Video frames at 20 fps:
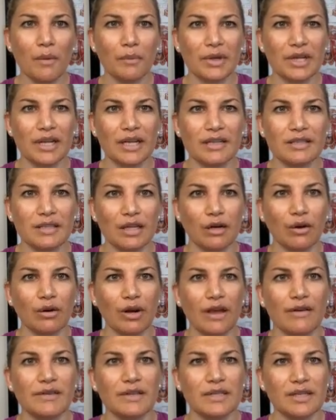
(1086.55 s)
because they
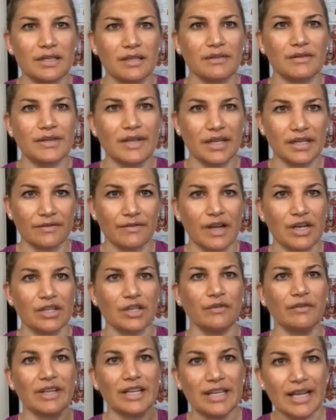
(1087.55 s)
don't have a sense of
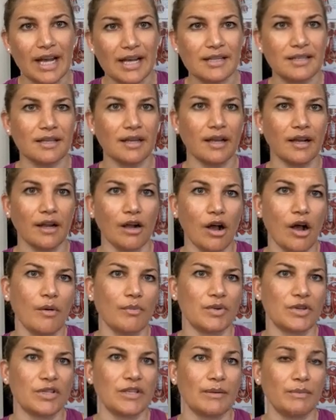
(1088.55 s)
satisfaction of, yes, I
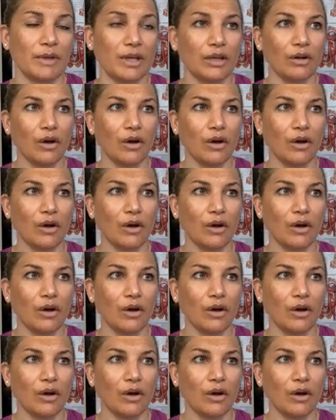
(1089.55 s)
accomplished something.